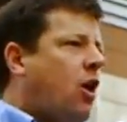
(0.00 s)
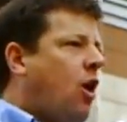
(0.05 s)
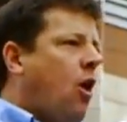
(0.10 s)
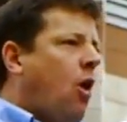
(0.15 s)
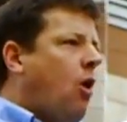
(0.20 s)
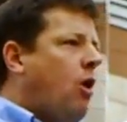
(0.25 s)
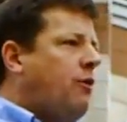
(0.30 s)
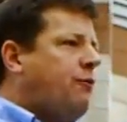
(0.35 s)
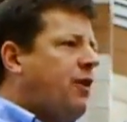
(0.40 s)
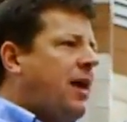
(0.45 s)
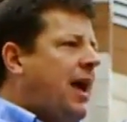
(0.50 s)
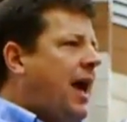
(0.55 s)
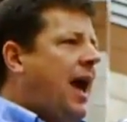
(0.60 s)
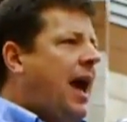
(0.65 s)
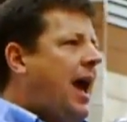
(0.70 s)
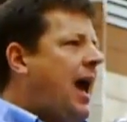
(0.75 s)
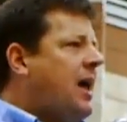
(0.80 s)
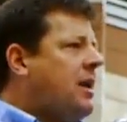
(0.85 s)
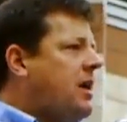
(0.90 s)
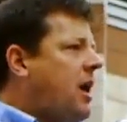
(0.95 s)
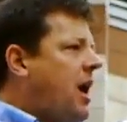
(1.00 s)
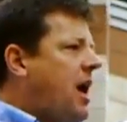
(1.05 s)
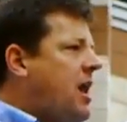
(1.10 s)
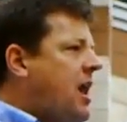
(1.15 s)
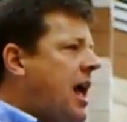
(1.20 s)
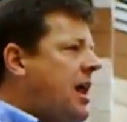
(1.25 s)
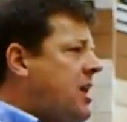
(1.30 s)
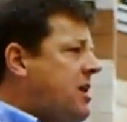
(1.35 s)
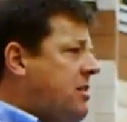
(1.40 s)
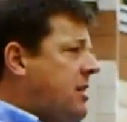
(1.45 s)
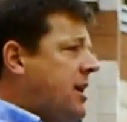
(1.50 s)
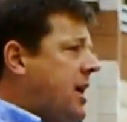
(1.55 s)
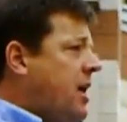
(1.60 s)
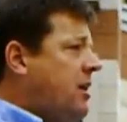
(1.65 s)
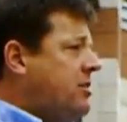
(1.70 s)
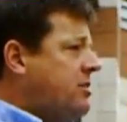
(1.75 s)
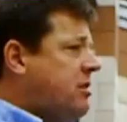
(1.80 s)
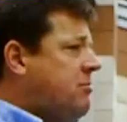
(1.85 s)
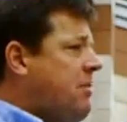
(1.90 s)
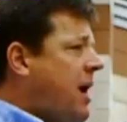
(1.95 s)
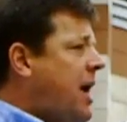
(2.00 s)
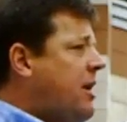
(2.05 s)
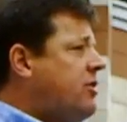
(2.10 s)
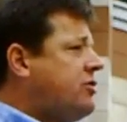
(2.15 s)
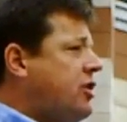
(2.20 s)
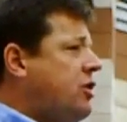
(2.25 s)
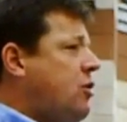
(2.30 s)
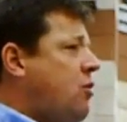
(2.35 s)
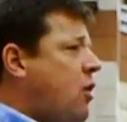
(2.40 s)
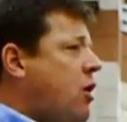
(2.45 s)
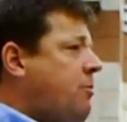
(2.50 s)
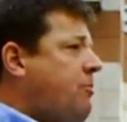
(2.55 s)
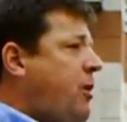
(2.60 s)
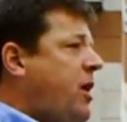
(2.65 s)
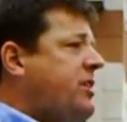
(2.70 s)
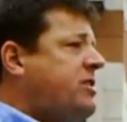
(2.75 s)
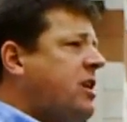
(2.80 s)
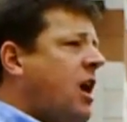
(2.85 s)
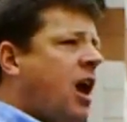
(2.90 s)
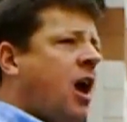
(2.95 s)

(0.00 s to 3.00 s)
or if they had anything else that matters in the workplace.